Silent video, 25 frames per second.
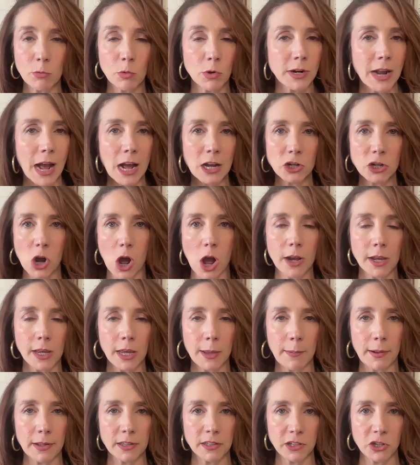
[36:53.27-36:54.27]
we're not talking
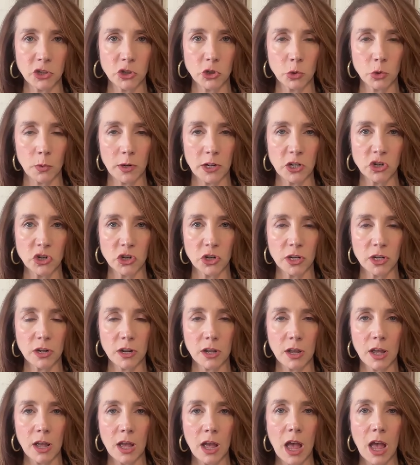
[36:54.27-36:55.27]
about situation.